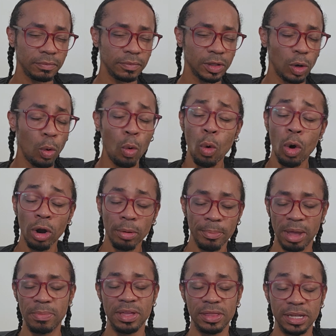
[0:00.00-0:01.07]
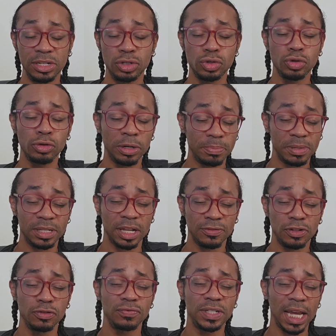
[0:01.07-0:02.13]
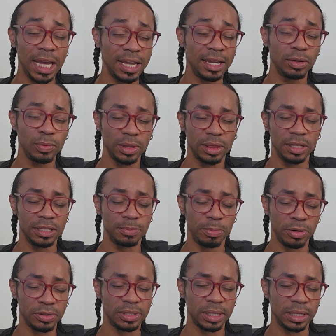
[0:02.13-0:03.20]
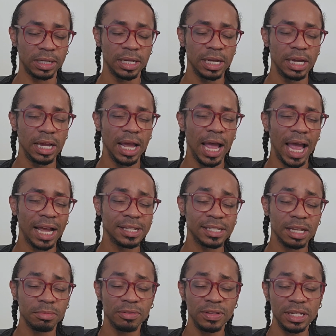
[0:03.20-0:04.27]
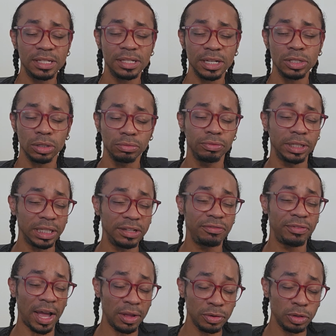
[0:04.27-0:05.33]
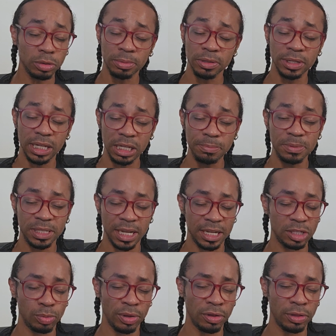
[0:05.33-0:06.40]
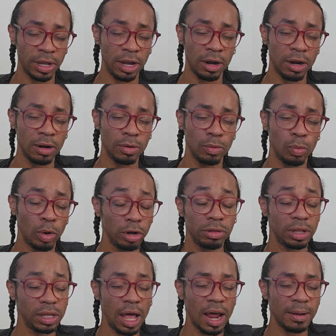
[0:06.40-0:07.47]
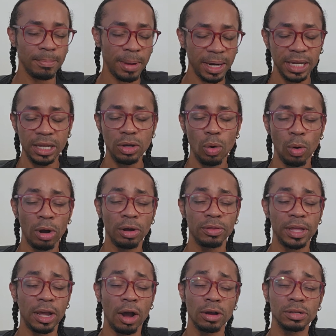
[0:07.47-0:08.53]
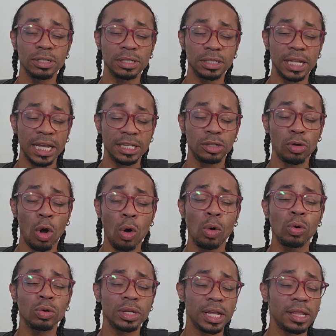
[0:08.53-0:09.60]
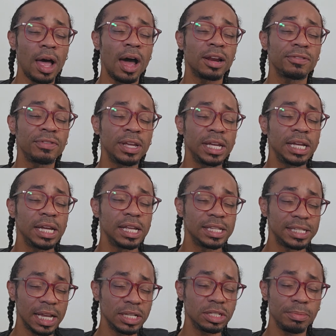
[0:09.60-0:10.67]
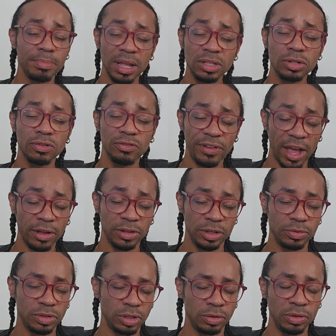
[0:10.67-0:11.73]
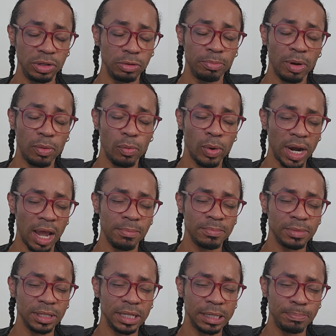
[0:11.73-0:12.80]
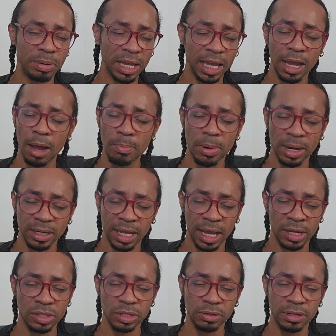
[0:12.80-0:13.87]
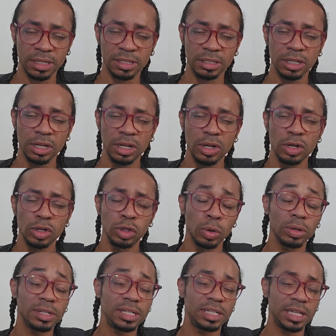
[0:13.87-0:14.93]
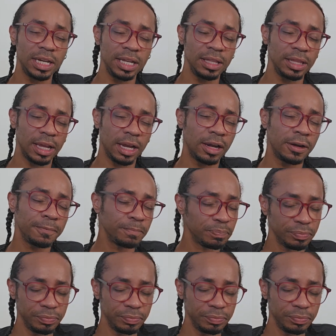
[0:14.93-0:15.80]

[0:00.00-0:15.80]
or maybe these trips that you've taken with this person. And some of these things are really valuable keepsakes, whether they are worth a lot of money or they hold a lot of sentimental value to you. But what I'm picking up on, Cancer, is you're sitting there,